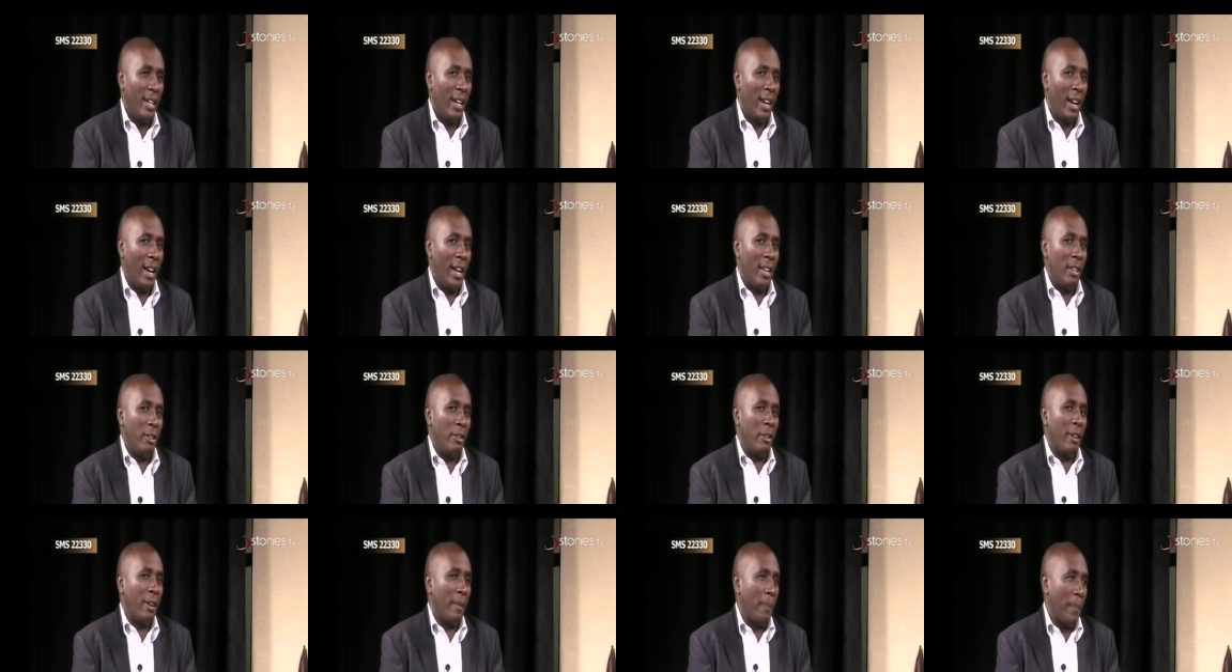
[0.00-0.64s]
and
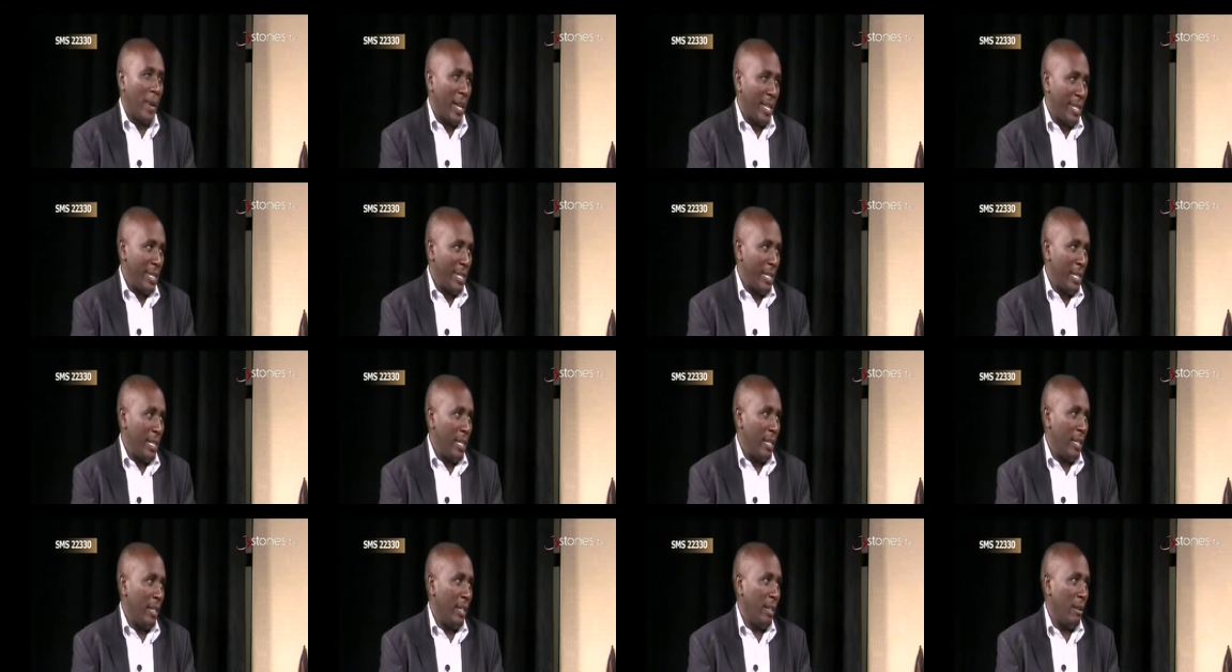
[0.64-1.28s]
your
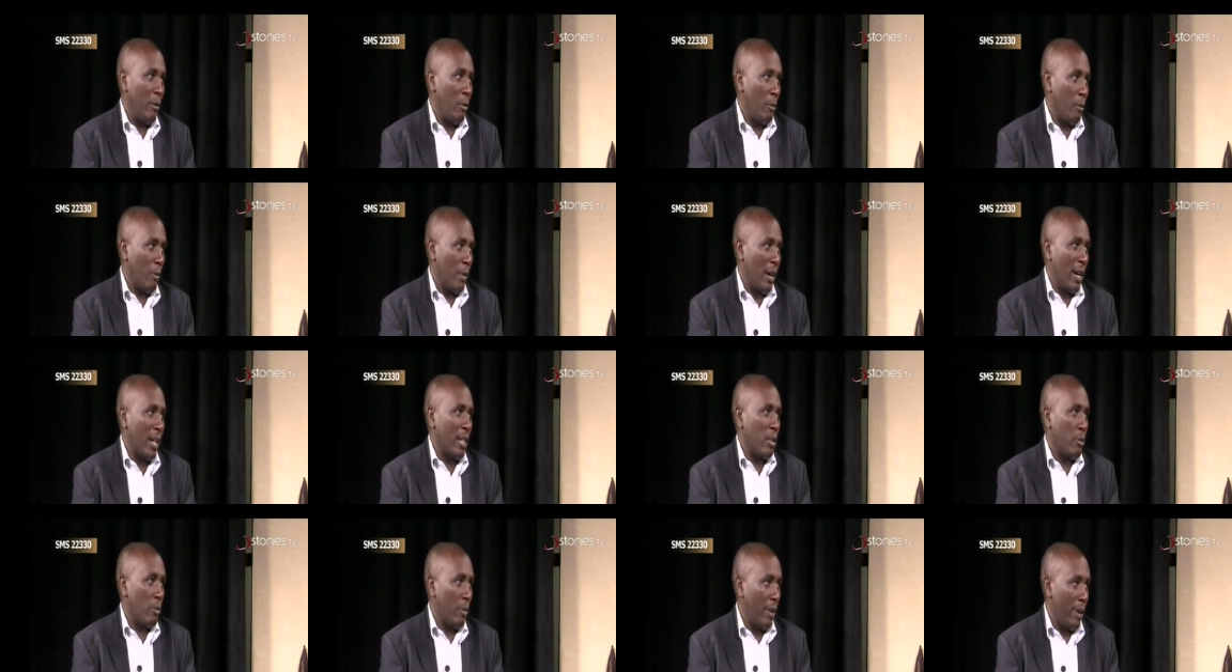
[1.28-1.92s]
capacity
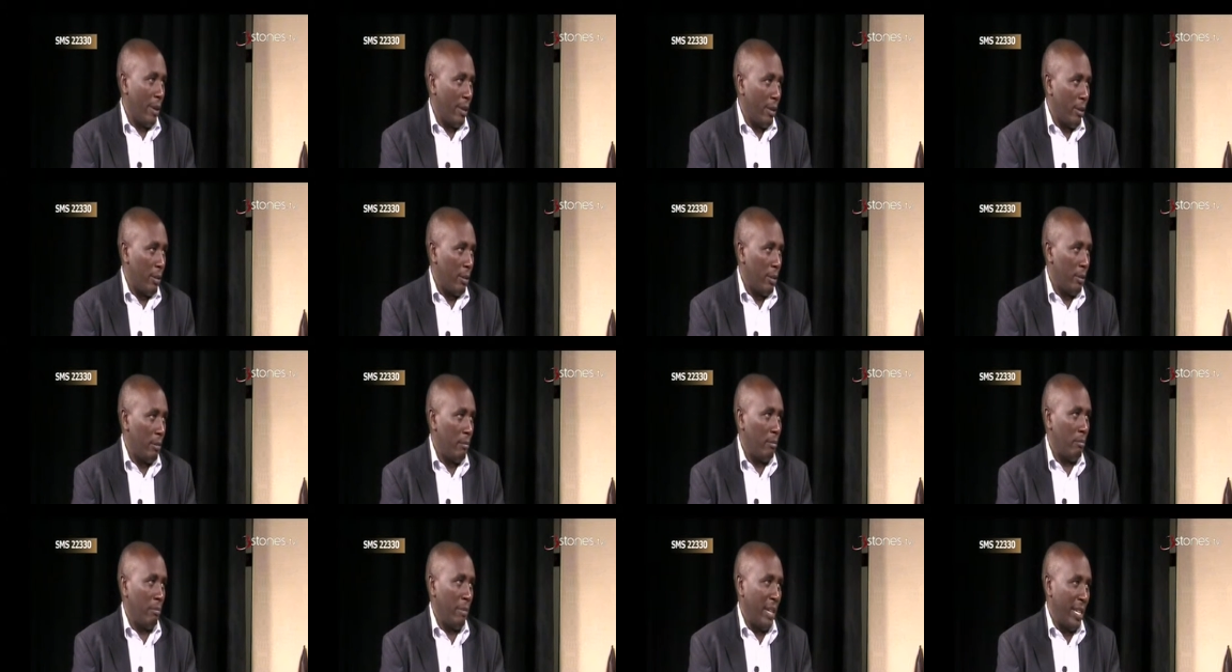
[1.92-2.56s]
works well
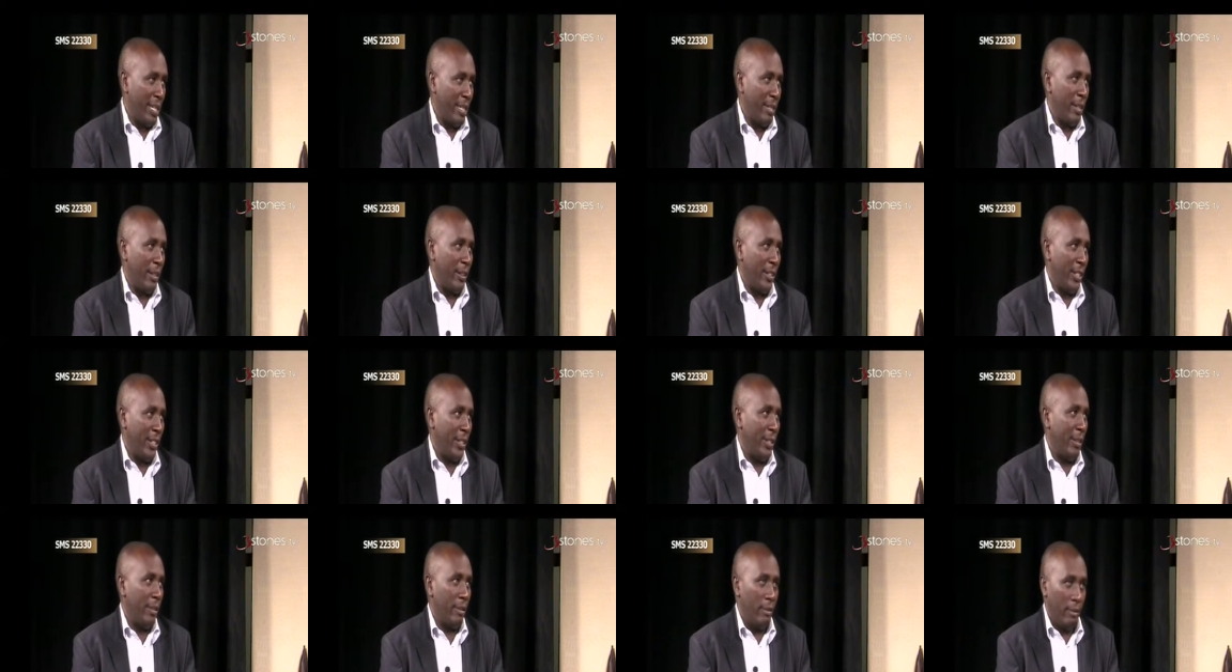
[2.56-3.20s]

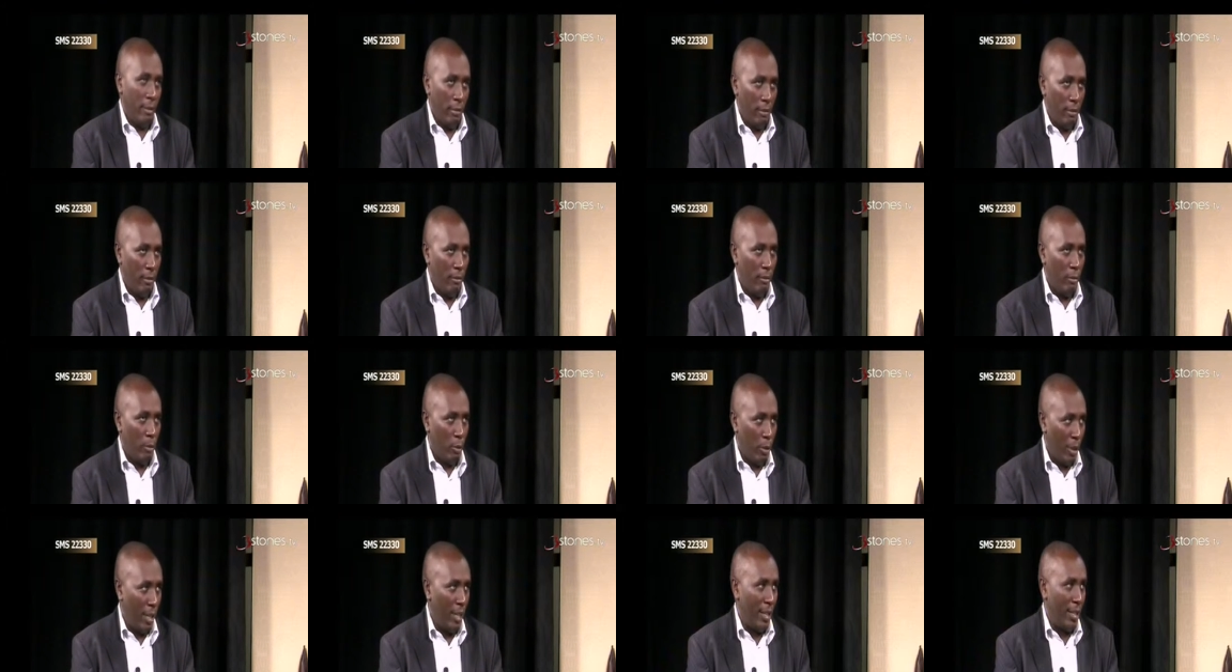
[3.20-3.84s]
mentally.
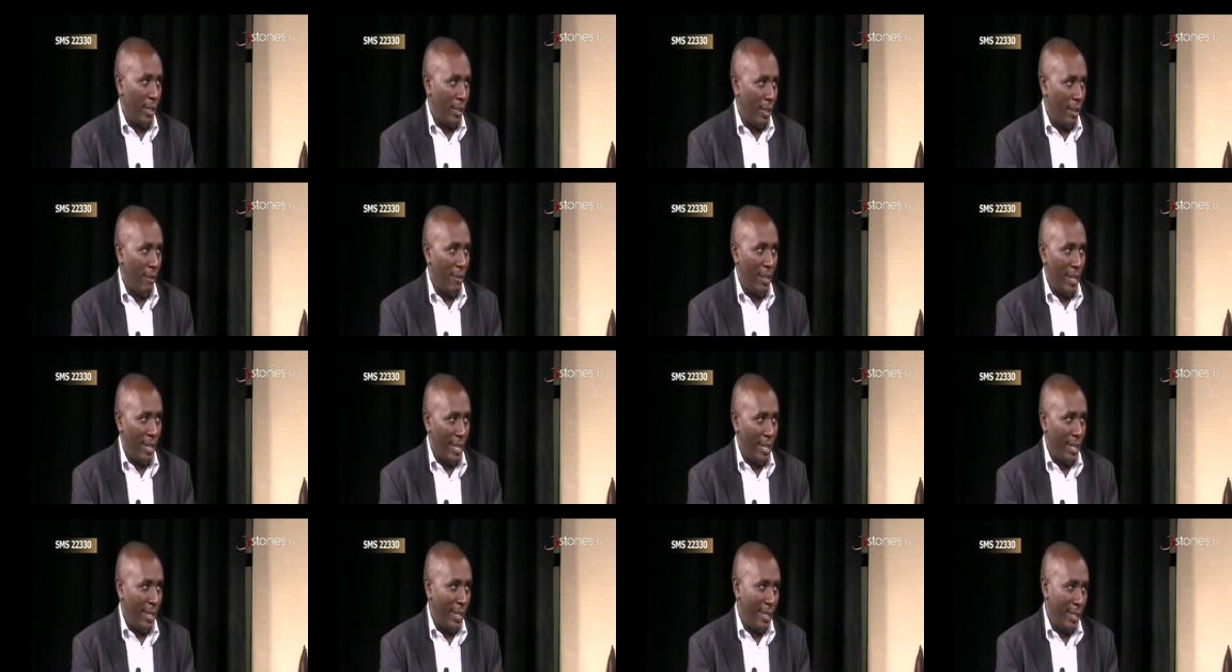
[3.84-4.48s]

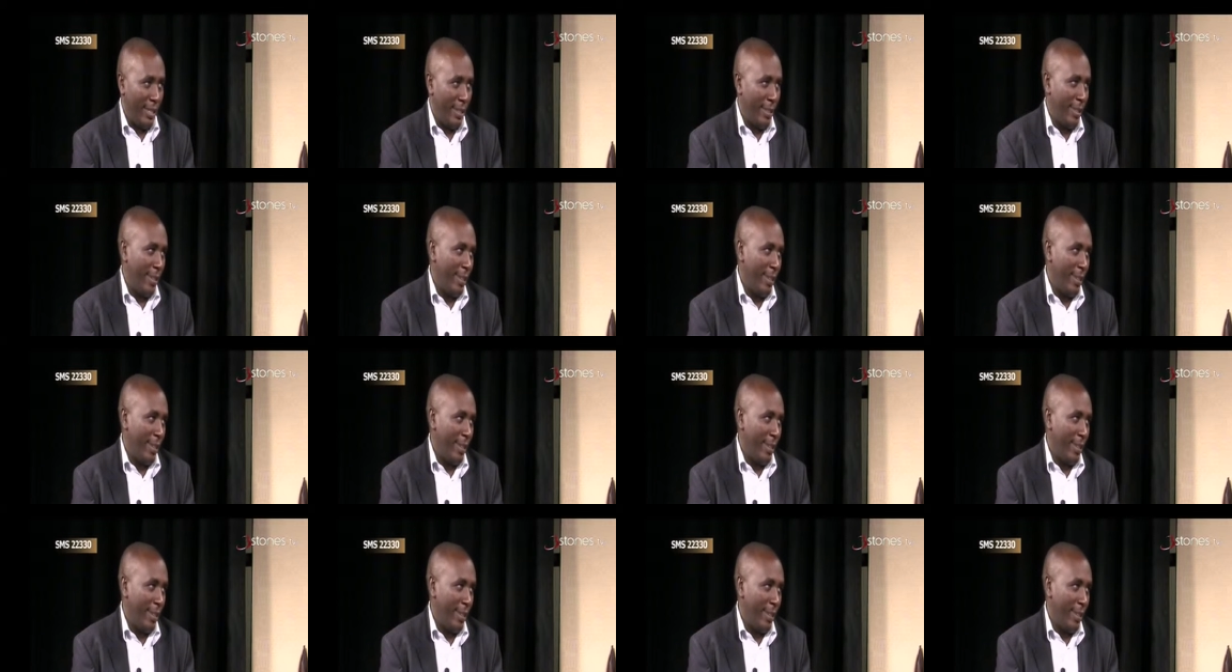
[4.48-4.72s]
27 days